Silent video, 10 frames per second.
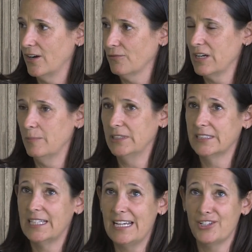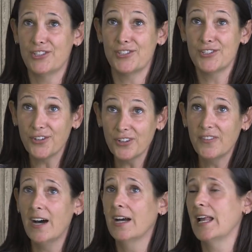rehabilitation
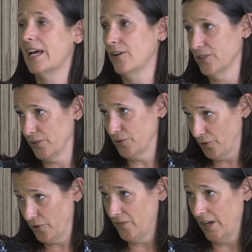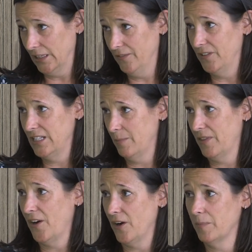certified and also certified
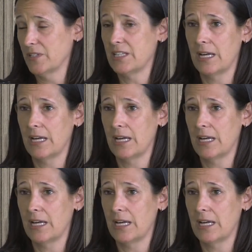lymphedema therapist.